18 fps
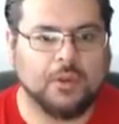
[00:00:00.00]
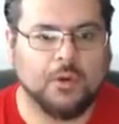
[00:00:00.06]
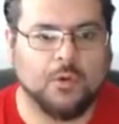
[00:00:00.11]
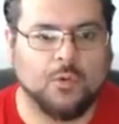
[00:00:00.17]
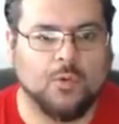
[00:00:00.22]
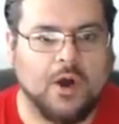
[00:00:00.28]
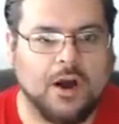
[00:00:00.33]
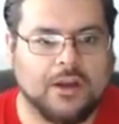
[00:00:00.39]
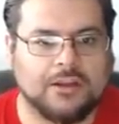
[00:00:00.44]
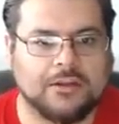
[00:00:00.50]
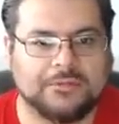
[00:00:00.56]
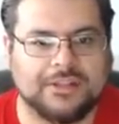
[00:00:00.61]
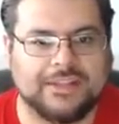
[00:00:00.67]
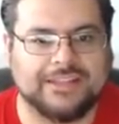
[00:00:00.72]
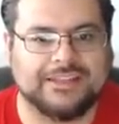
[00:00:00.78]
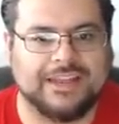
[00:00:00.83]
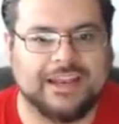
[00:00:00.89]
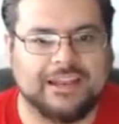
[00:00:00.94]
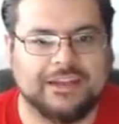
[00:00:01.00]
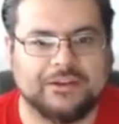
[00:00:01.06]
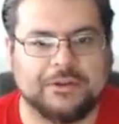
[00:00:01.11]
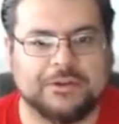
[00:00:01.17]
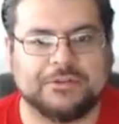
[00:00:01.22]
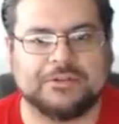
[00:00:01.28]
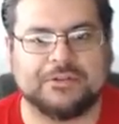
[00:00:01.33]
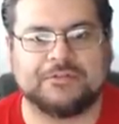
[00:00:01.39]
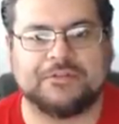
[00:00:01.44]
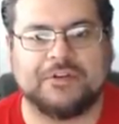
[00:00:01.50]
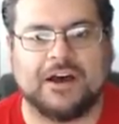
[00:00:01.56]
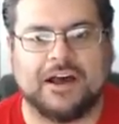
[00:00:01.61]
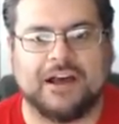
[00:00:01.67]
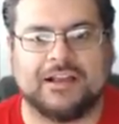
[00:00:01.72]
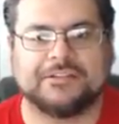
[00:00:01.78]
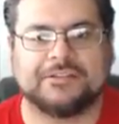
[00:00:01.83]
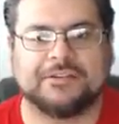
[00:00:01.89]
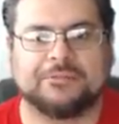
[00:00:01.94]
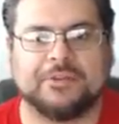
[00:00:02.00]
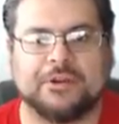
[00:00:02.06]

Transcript: Welcome to the Daily Dose of Awesome,